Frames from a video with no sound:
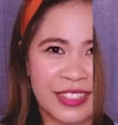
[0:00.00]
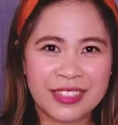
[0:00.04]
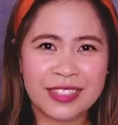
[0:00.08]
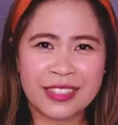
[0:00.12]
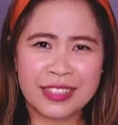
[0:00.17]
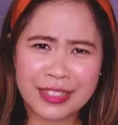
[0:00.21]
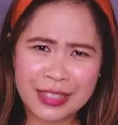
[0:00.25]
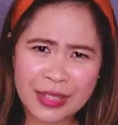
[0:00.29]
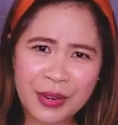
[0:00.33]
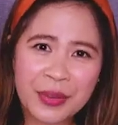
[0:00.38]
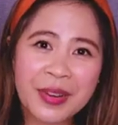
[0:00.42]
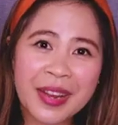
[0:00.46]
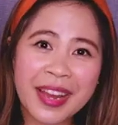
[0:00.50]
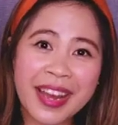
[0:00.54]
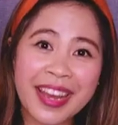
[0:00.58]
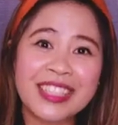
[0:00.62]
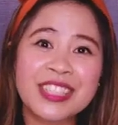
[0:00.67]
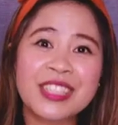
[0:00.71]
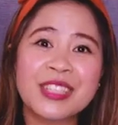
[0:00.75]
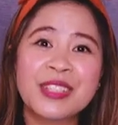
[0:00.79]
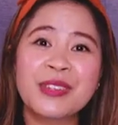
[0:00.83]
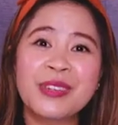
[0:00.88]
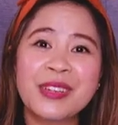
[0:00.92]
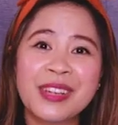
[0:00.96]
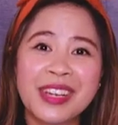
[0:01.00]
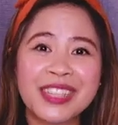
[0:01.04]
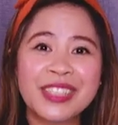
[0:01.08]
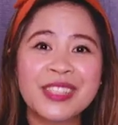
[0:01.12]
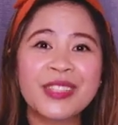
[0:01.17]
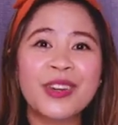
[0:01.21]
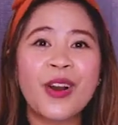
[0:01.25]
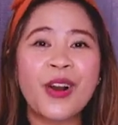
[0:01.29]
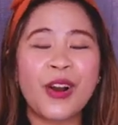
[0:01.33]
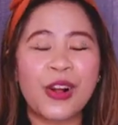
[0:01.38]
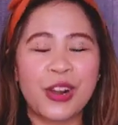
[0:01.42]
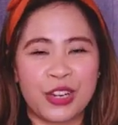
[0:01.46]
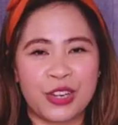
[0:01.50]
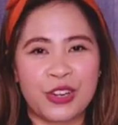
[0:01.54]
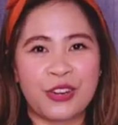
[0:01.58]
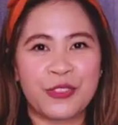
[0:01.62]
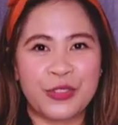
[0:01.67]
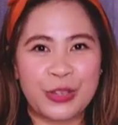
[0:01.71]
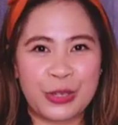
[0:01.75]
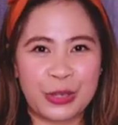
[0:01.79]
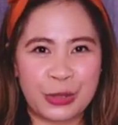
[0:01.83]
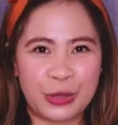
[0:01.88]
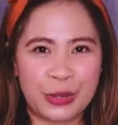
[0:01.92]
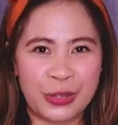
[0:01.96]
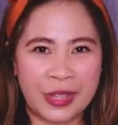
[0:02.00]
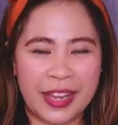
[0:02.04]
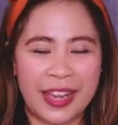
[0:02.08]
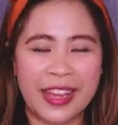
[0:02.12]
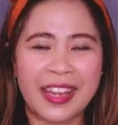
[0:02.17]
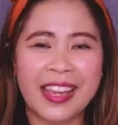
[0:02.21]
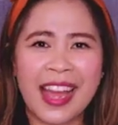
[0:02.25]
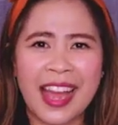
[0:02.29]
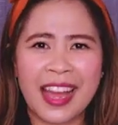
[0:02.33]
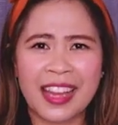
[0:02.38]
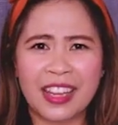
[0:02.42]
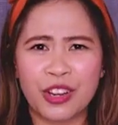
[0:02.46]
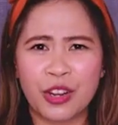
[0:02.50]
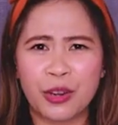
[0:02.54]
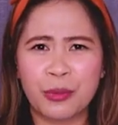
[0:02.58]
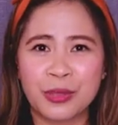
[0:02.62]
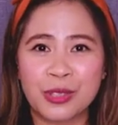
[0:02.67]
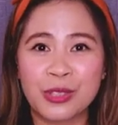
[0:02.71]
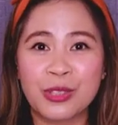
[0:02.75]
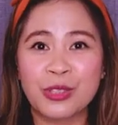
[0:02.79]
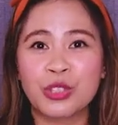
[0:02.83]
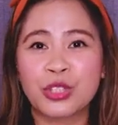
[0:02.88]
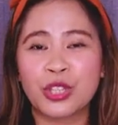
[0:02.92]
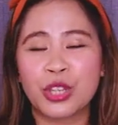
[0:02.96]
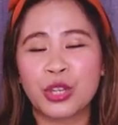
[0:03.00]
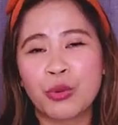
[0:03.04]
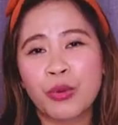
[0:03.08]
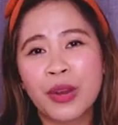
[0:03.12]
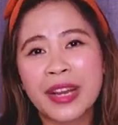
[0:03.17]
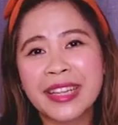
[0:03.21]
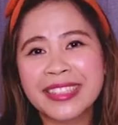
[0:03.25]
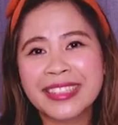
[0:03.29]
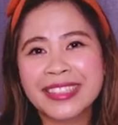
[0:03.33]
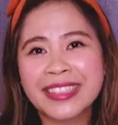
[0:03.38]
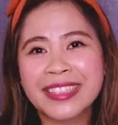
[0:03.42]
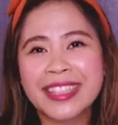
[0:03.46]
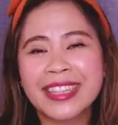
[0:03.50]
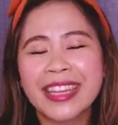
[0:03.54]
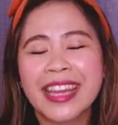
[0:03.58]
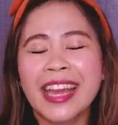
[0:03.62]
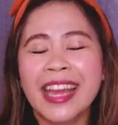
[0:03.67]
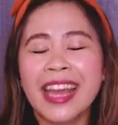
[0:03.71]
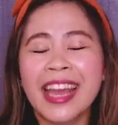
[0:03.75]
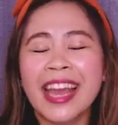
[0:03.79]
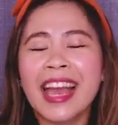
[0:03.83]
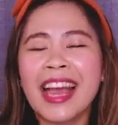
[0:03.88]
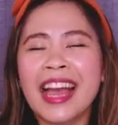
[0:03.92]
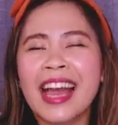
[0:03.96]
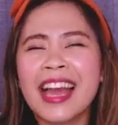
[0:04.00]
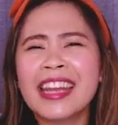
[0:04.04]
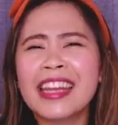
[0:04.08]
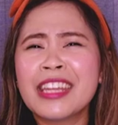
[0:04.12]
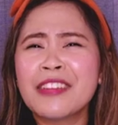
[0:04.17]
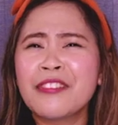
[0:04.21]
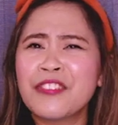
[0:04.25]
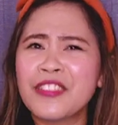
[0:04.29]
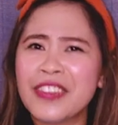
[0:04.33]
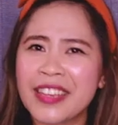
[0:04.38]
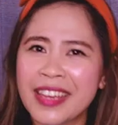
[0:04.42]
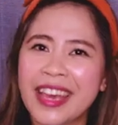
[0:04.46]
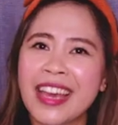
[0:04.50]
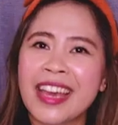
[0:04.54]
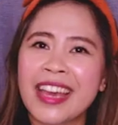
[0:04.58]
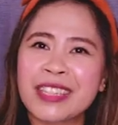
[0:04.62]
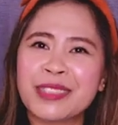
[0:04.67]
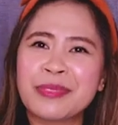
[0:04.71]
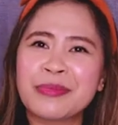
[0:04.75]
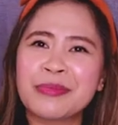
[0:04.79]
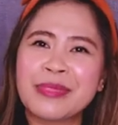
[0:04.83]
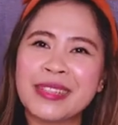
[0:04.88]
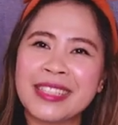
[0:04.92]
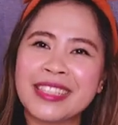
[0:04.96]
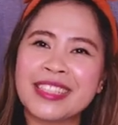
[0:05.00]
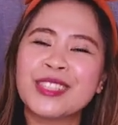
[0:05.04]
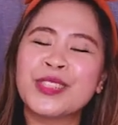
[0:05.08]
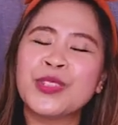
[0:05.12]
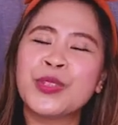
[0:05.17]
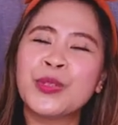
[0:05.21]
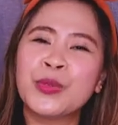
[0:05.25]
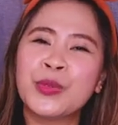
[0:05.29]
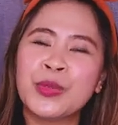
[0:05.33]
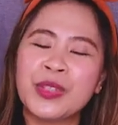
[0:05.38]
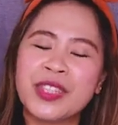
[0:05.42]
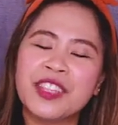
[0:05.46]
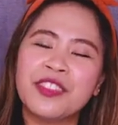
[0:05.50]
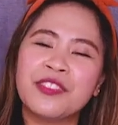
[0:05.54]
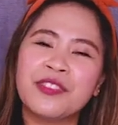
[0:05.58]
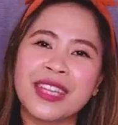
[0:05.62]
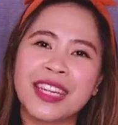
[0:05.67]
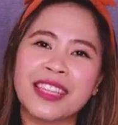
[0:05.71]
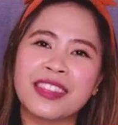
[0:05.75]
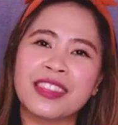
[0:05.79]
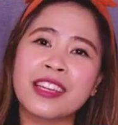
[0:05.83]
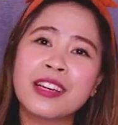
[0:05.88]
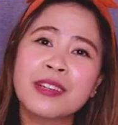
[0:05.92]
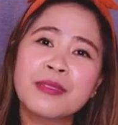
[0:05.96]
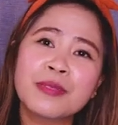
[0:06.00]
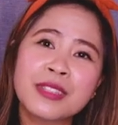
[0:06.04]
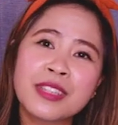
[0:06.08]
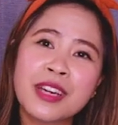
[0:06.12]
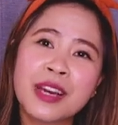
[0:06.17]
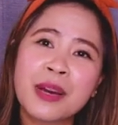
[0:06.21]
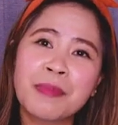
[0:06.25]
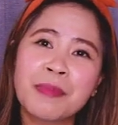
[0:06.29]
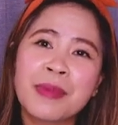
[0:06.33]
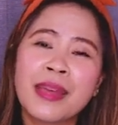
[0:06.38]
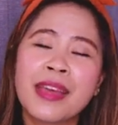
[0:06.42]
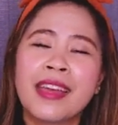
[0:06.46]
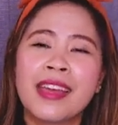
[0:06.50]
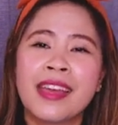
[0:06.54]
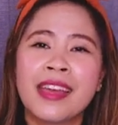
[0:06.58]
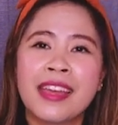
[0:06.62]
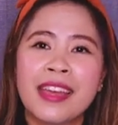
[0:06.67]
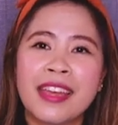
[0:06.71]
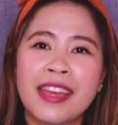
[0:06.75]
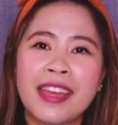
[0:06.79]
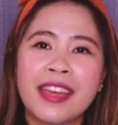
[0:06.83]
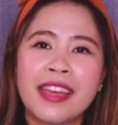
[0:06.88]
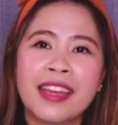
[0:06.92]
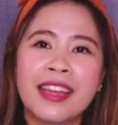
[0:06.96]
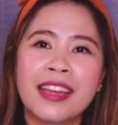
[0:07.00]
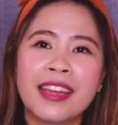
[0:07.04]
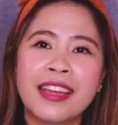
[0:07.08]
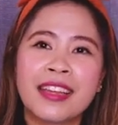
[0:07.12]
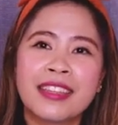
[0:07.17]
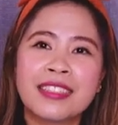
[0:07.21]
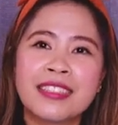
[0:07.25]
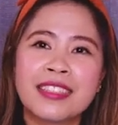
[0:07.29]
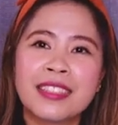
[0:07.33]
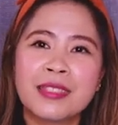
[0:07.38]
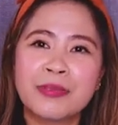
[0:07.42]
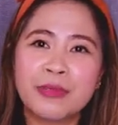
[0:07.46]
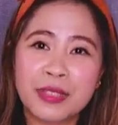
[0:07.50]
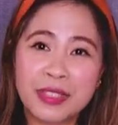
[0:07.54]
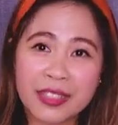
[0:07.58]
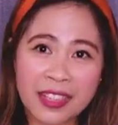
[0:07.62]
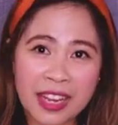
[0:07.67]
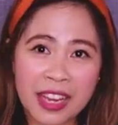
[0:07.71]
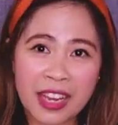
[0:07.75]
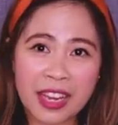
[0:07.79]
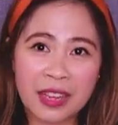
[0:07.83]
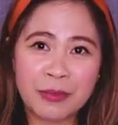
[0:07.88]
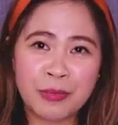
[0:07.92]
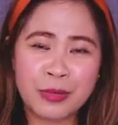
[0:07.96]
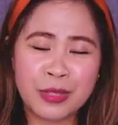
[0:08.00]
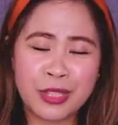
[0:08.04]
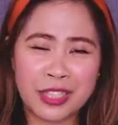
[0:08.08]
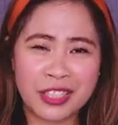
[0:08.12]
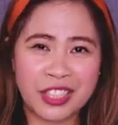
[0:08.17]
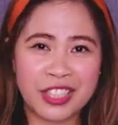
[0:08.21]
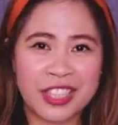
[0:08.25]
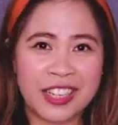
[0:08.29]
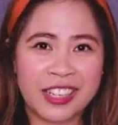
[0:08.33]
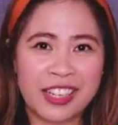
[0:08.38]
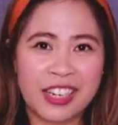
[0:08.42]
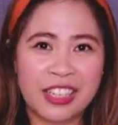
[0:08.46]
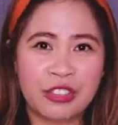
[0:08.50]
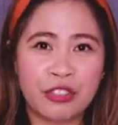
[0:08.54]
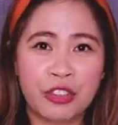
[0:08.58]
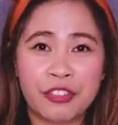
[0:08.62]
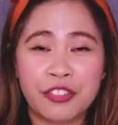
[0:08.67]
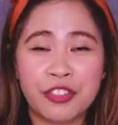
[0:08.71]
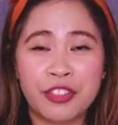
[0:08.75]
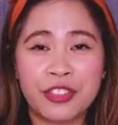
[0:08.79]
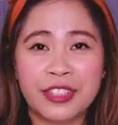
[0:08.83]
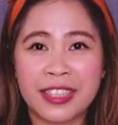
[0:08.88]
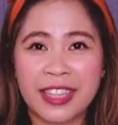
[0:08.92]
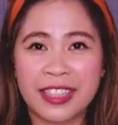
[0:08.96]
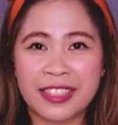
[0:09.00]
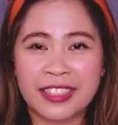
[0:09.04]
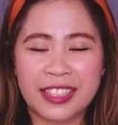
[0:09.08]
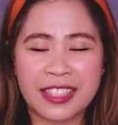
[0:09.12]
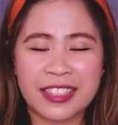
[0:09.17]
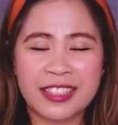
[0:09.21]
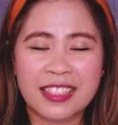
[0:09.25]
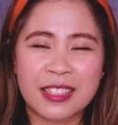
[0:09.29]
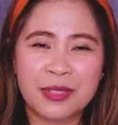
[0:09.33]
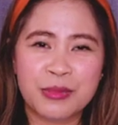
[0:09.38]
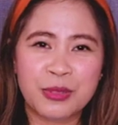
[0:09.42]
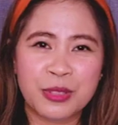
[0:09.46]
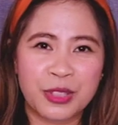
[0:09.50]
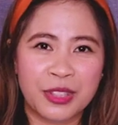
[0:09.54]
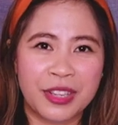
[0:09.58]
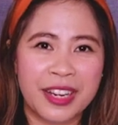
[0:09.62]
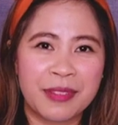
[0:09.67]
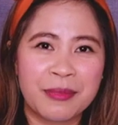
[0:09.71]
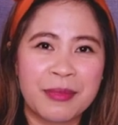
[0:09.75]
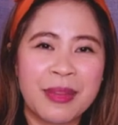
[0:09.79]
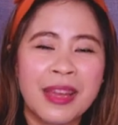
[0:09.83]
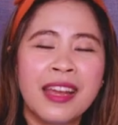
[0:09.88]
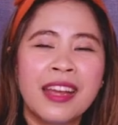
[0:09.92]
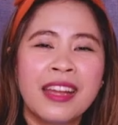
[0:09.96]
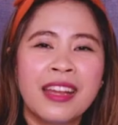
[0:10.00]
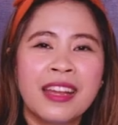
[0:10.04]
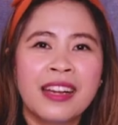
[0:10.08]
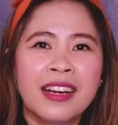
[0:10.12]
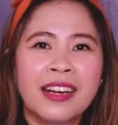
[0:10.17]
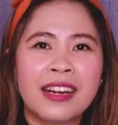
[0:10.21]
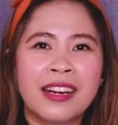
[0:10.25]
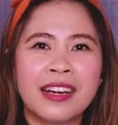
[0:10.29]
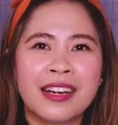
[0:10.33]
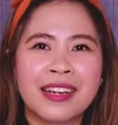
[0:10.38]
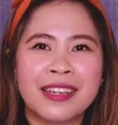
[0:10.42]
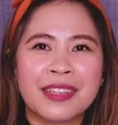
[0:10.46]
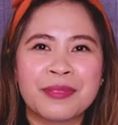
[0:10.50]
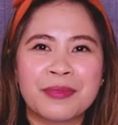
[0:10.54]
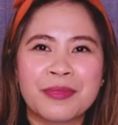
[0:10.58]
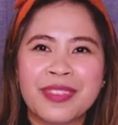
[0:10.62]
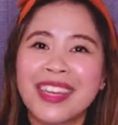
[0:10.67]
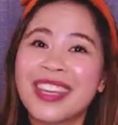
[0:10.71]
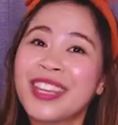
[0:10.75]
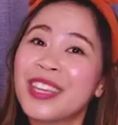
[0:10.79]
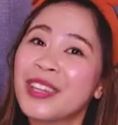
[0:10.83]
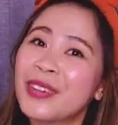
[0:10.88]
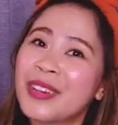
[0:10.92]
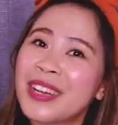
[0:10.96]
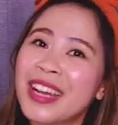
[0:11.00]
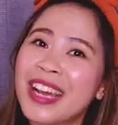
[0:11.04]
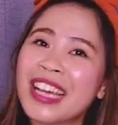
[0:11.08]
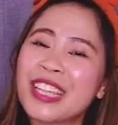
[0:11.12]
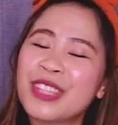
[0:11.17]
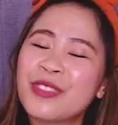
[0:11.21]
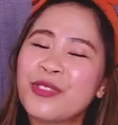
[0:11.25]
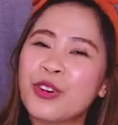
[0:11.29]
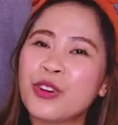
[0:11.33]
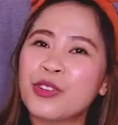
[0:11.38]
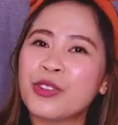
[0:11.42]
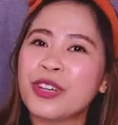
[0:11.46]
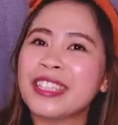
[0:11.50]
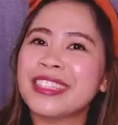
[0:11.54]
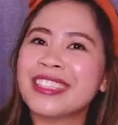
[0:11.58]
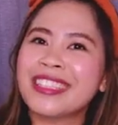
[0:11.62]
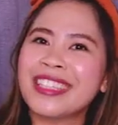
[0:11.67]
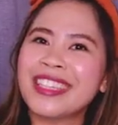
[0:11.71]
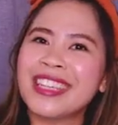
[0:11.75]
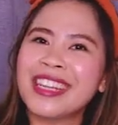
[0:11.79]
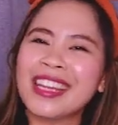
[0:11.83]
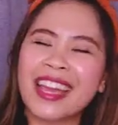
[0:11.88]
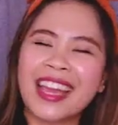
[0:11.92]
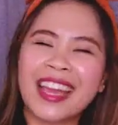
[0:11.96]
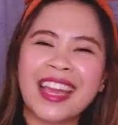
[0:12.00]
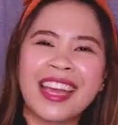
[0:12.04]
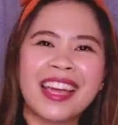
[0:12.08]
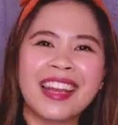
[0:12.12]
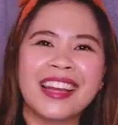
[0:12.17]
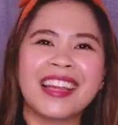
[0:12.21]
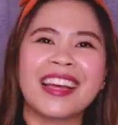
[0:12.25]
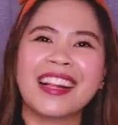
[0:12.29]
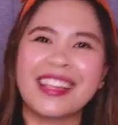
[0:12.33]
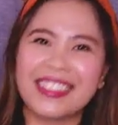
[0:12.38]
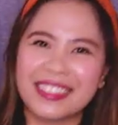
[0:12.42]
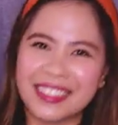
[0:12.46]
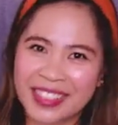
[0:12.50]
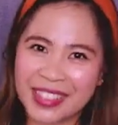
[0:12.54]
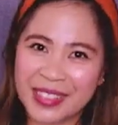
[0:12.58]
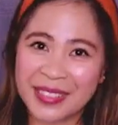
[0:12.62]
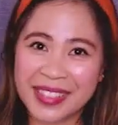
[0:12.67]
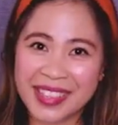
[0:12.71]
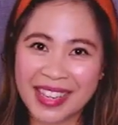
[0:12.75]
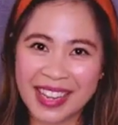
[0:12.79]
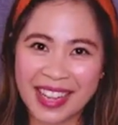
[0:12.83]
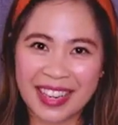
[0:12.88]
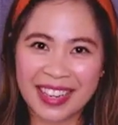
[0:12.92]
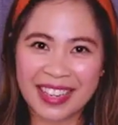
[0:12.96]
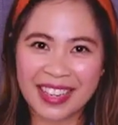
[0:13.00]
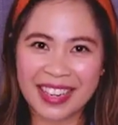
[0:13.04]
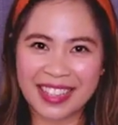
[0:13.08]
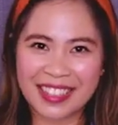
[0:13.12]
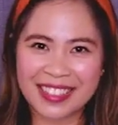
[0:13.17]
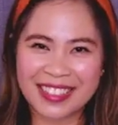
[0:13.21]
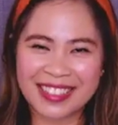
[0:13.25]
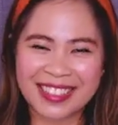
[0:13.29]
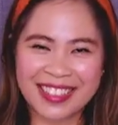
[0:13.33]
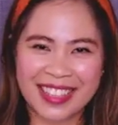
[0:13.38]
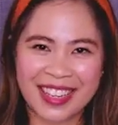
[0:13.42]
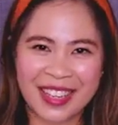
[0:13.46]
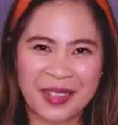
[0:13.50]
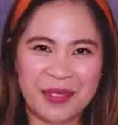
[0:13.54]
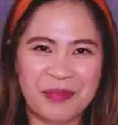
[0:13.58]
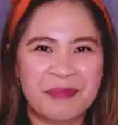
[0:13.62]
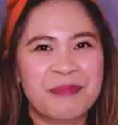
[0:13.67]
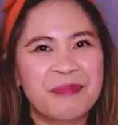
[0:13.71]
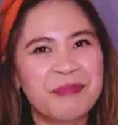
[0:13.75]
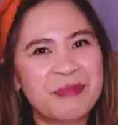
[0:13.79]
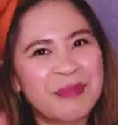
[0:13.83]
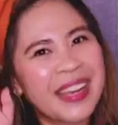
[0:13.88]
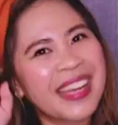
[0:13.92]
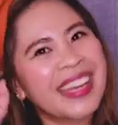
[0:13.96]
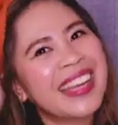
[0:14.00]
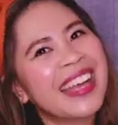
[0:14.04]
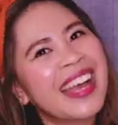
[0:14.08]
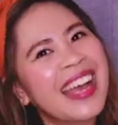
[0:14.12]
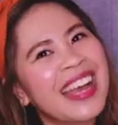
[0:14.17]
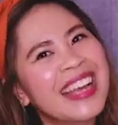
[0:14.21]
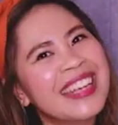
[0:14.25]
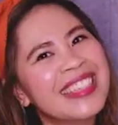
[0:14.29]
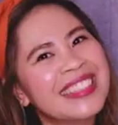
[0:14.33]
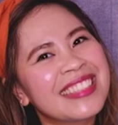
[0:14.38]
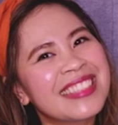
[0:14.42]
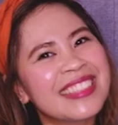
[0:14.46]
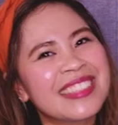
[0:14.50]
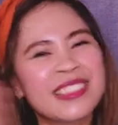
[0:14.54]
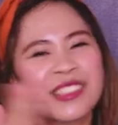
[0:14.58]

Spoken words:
So guys, yun lang yung haul ko for today. I hope you enjoy watching. And if yes, please do give me a thumbs up and subscribe sa channel ko if you're not yet subscribed. Thank you guys for watching and I'll see you again next time. Bye guys!